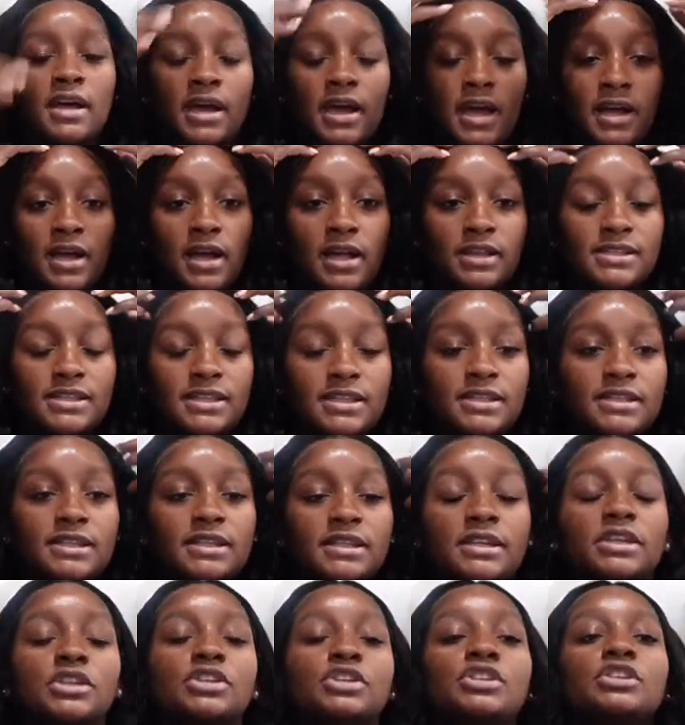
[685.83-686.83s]
I got
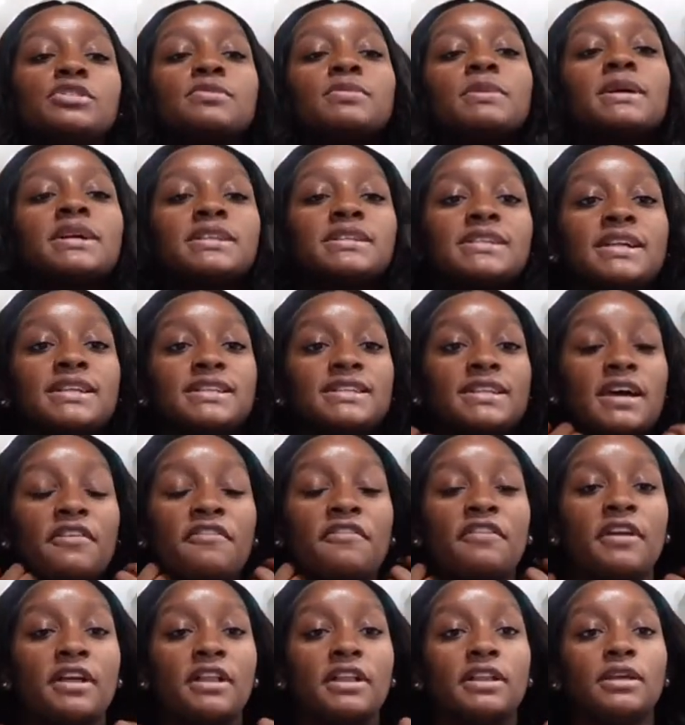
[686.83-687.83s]
16 inches because I
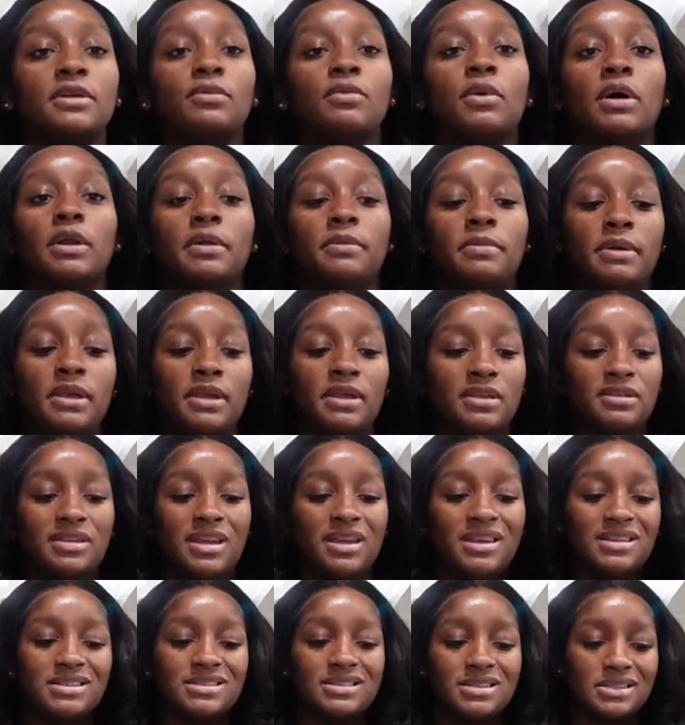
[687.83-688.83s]
definitely want to be
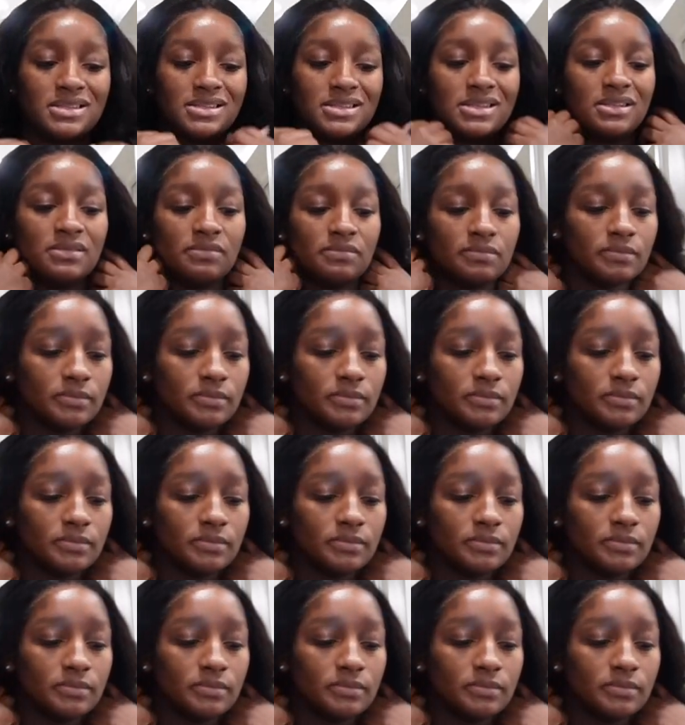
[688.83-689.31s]
like at 16.